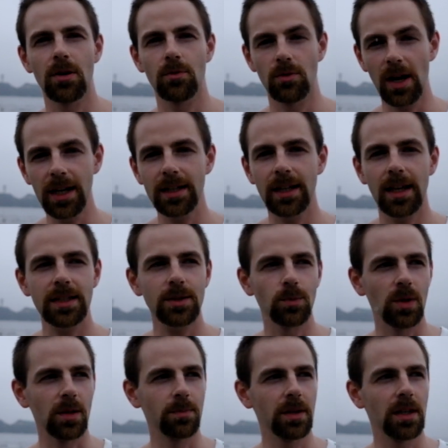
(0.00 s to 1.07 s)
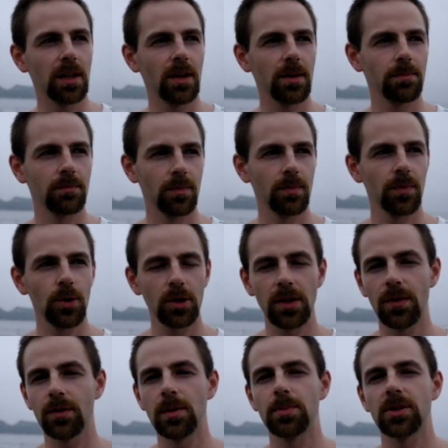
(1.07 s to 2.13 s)
right guess will be
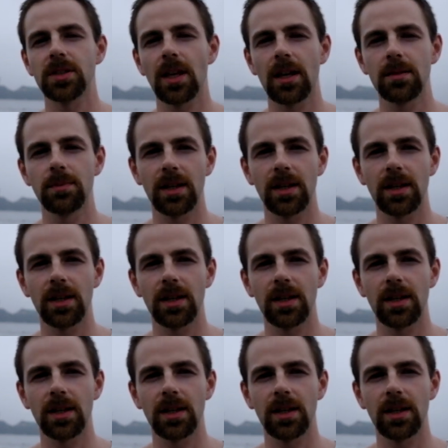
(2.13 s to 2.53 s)
33%,